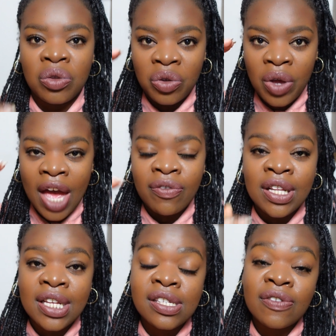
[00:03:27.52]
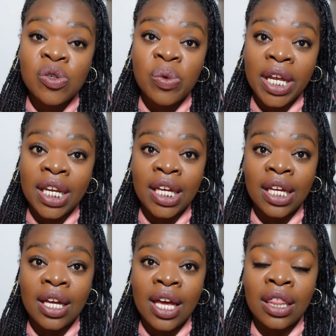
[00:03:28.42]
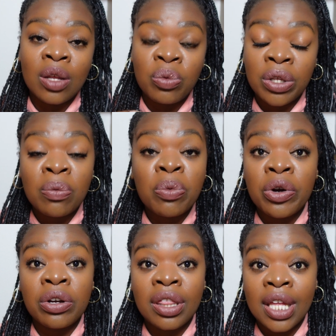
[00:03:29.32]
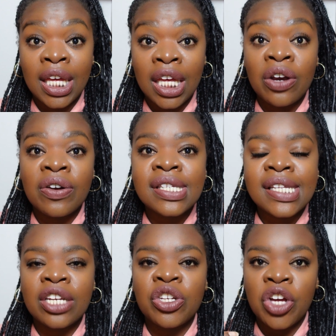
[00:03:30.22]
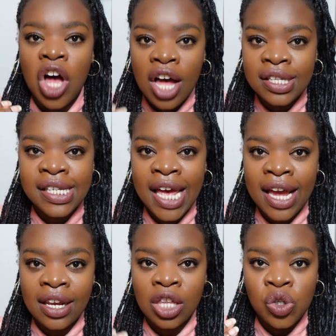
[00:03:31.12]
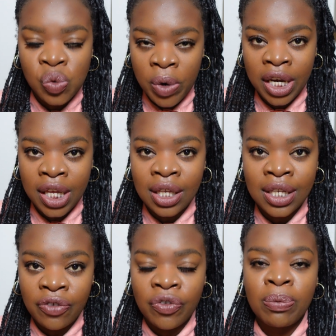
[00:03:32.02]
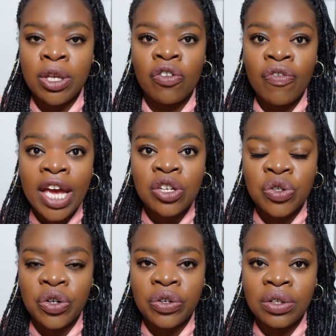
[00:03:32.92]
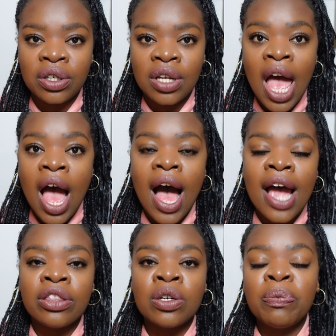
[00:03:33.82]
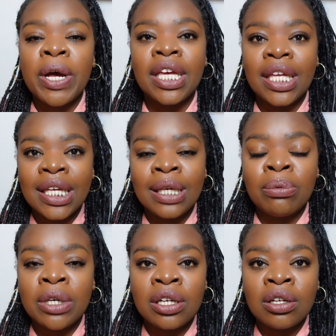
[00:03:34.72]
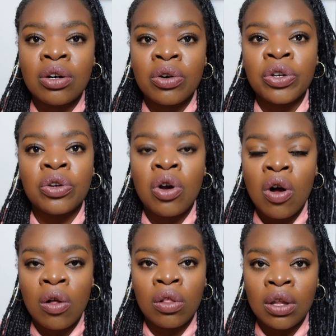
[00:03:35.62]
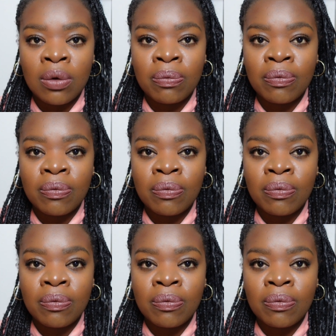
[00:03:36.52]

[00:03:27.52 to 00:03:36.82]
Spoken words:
you have the list of 20, and the really important thing here is that you contact 20 different manufacturers, either by email or you call them.